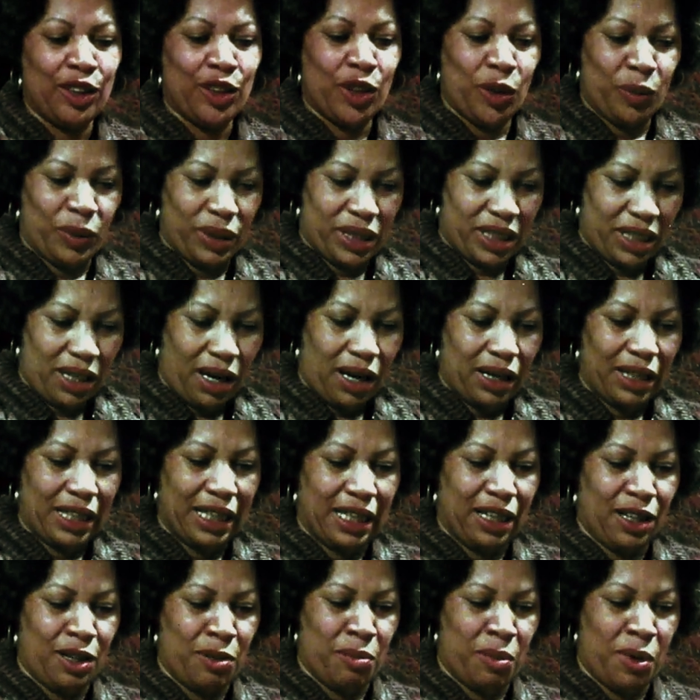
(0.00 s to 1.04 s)
So when
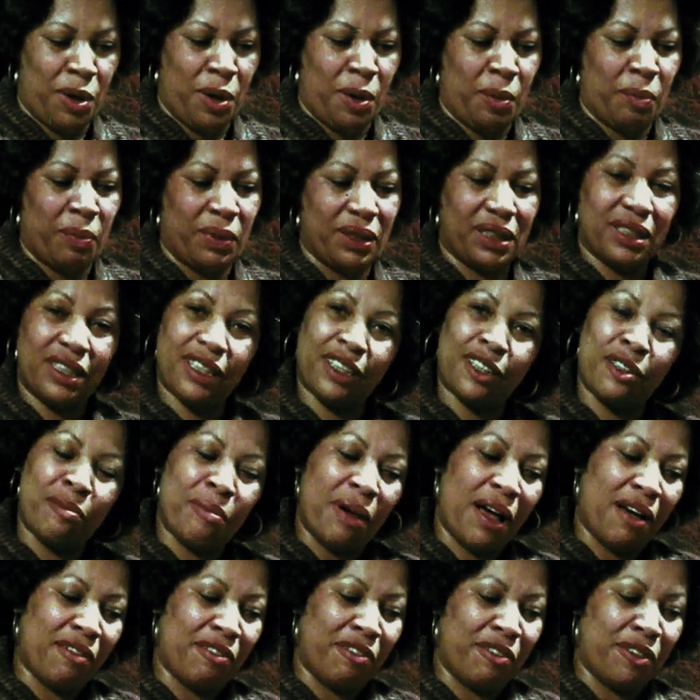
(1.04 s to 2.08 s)
Charlie come up and took
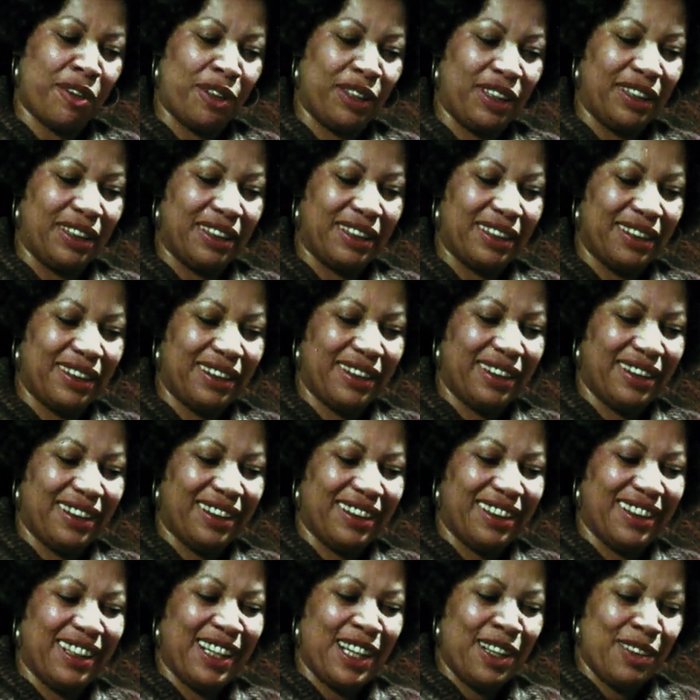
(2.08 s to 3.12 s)
on my foot,
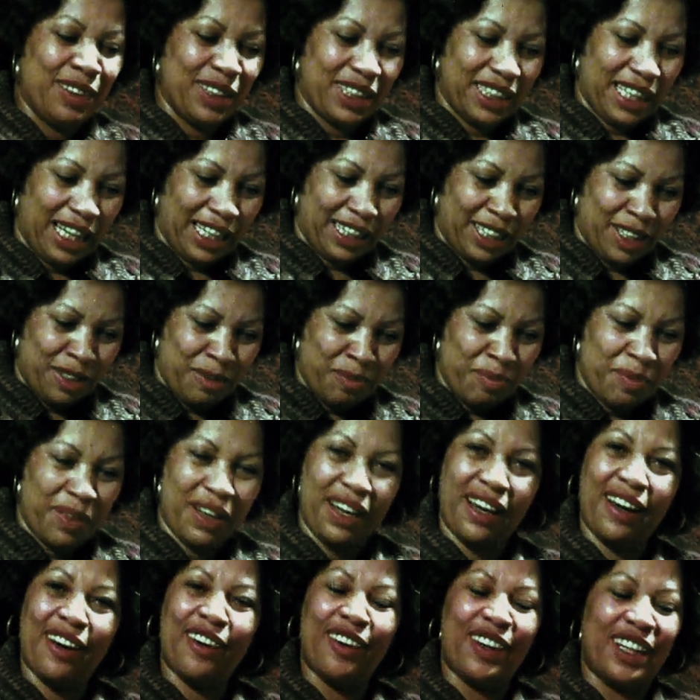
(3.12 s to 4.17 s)
it was like them
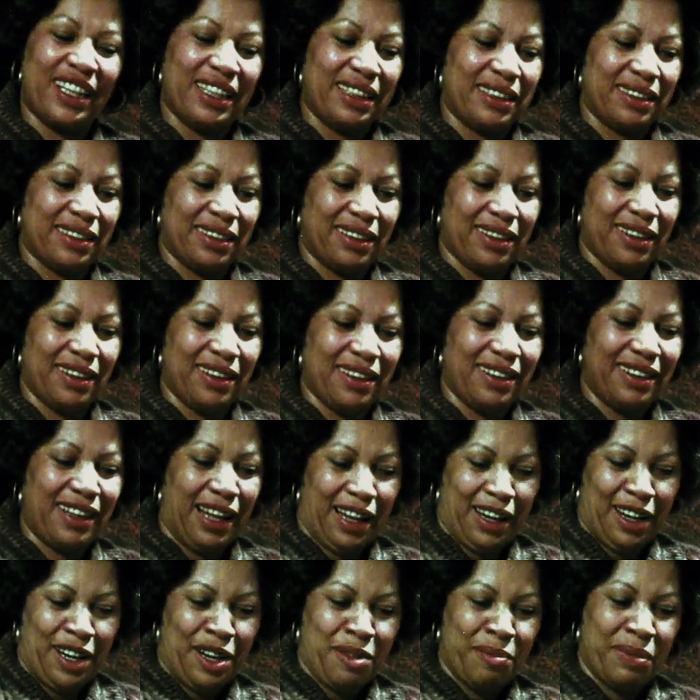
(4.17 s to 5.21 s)
berries,
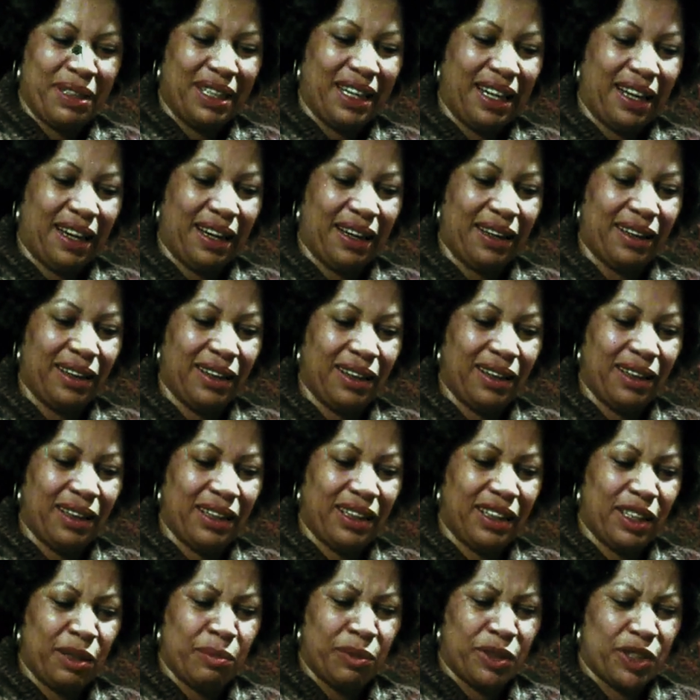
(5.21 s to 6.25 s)
that lemonade,
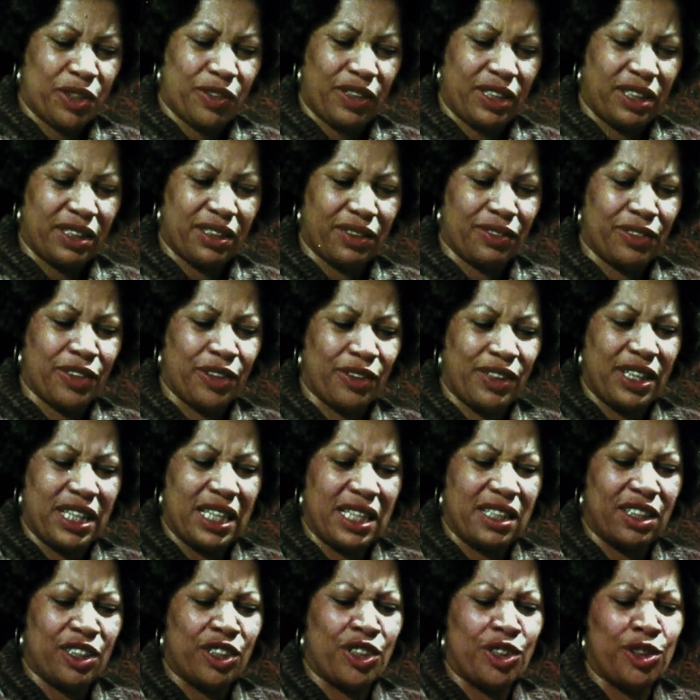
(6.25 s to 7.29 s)
them streaks of
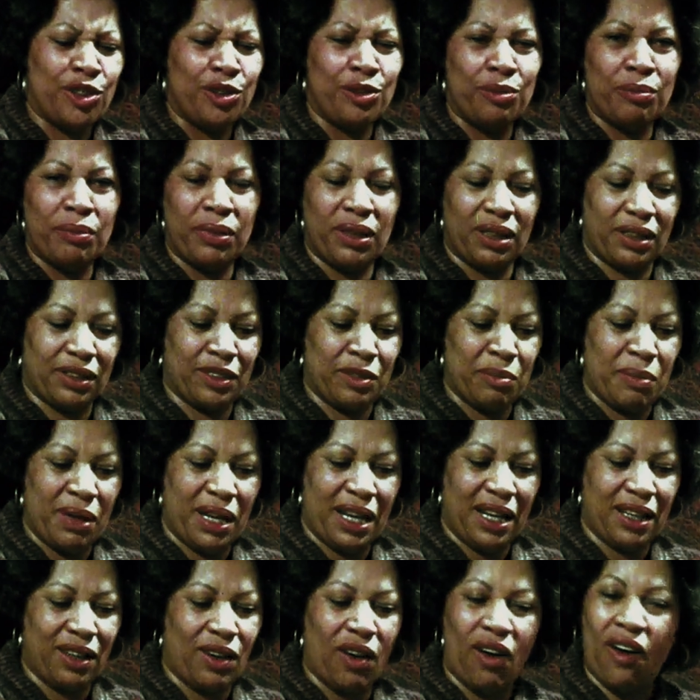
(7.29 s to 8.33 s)
green the June bugs
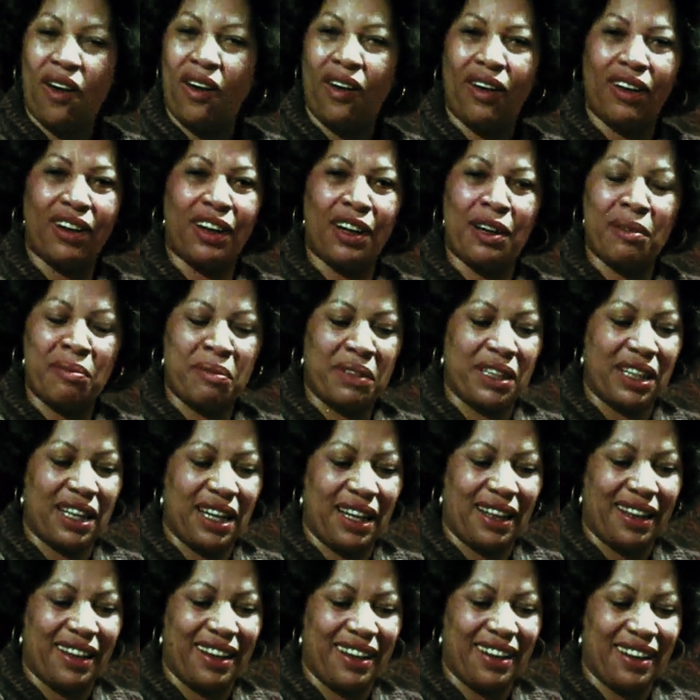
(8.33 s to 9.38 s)
made all come
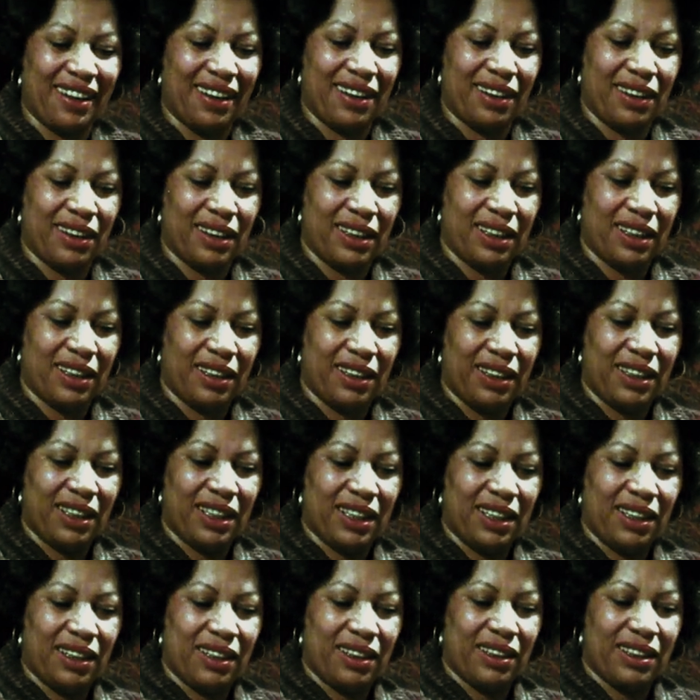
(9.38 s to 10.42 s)
together.
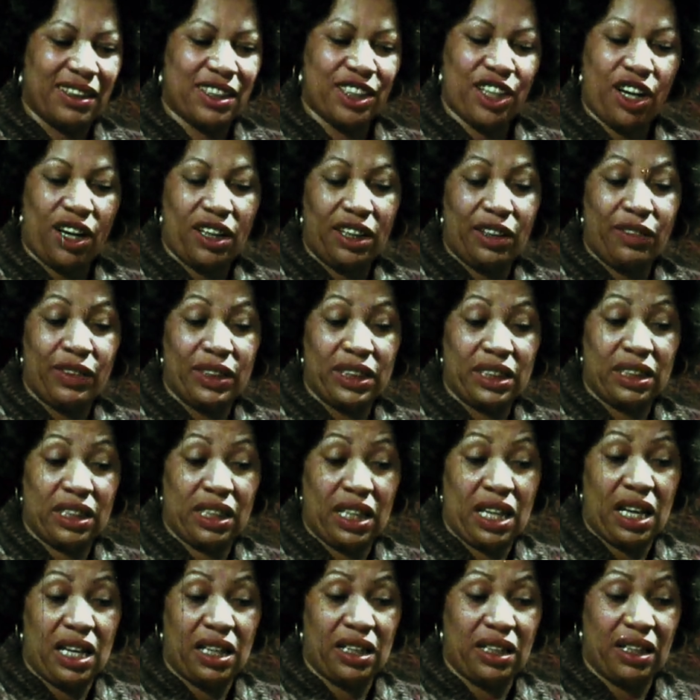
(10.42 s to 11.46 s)
Charlie was
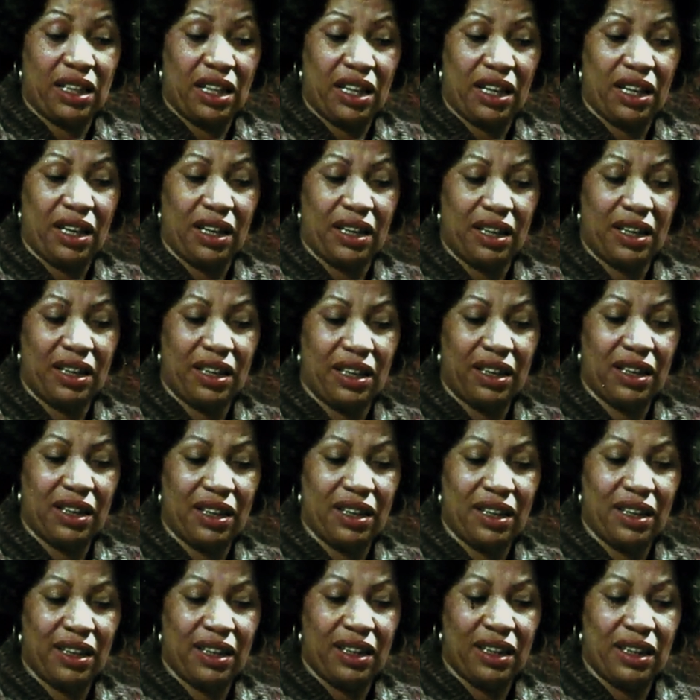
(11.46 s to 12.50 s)
thin then,
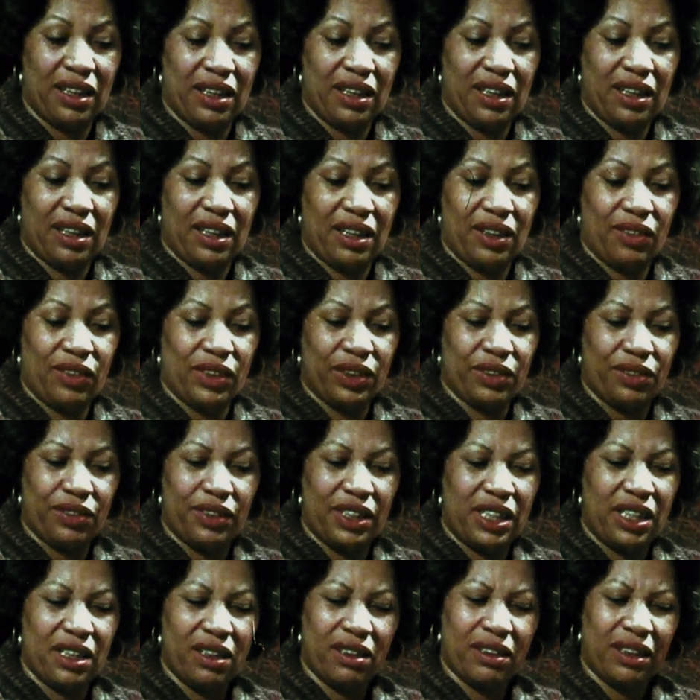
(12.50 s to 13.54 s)
with
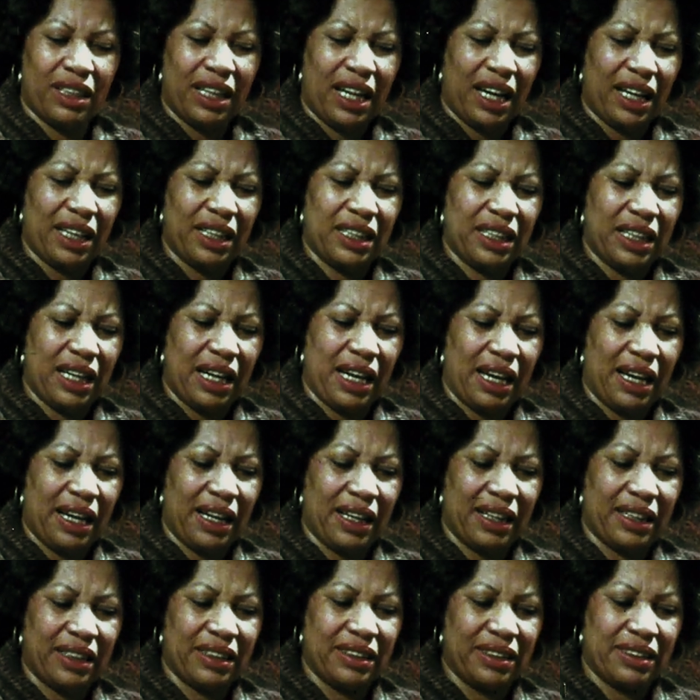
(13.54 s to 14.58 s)
real light
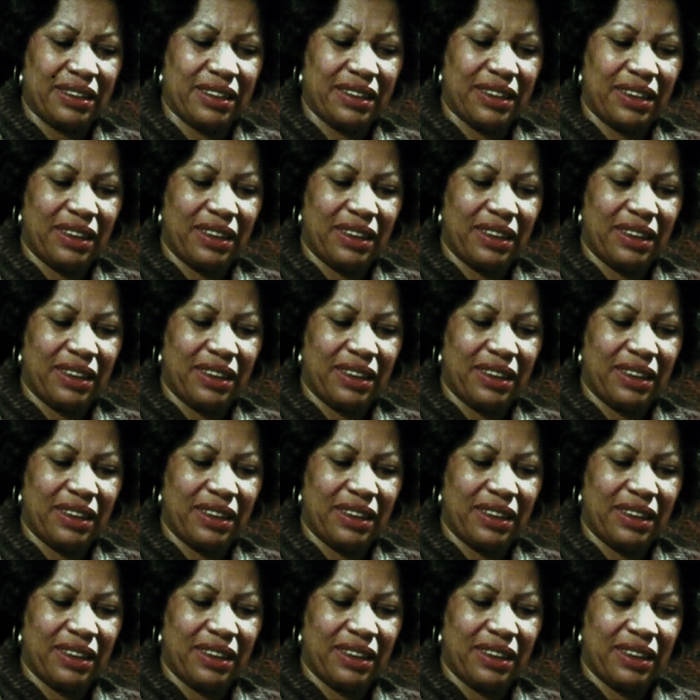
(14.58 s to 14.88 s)
eyes.